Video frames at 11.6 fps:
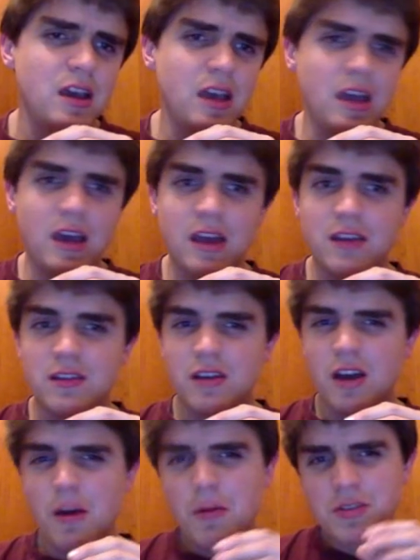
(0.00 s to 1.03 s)
And
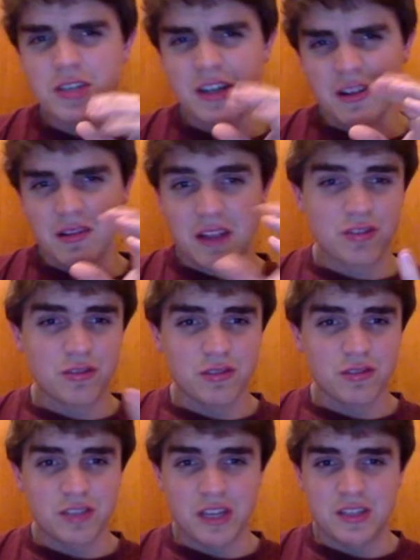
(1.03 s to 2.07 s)
almost an electrical
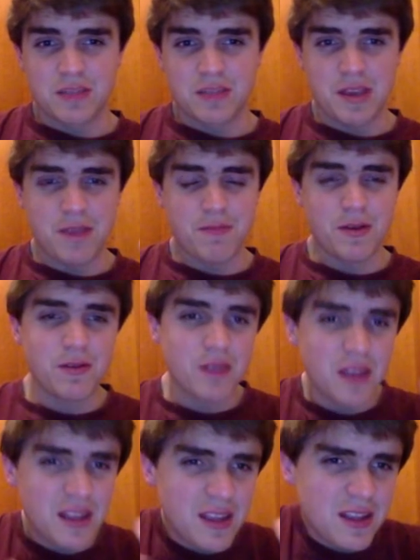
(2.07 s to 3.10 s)
taste to me, but
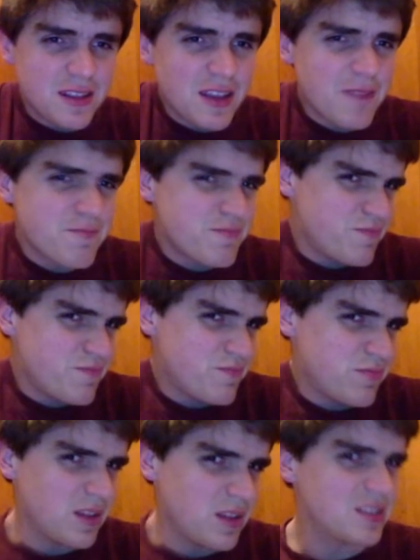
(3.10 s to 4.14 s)
it's not
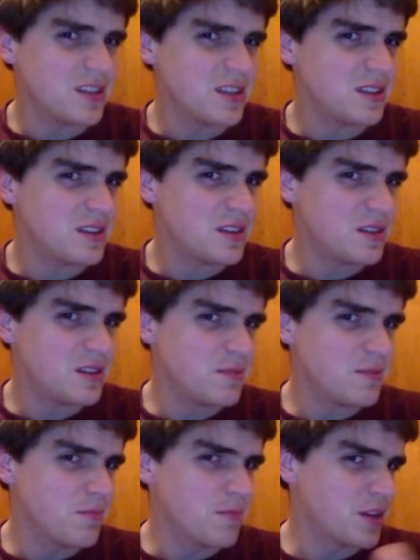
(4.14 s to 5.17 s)
pleasant,
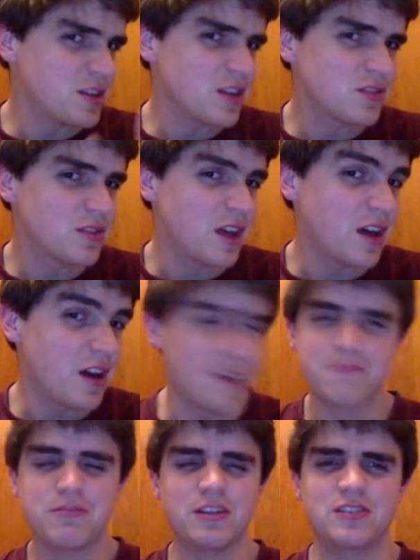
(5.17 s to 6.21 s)
but it's also not
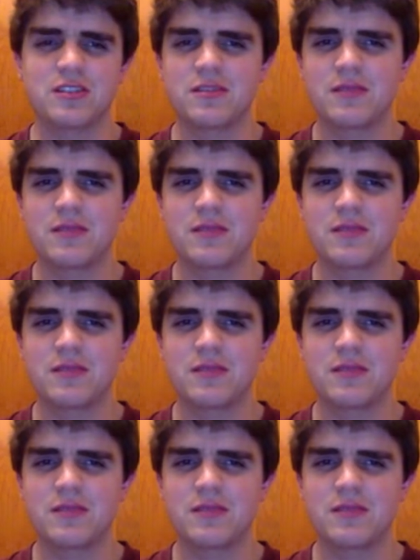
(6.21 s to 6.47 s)
unpleasant.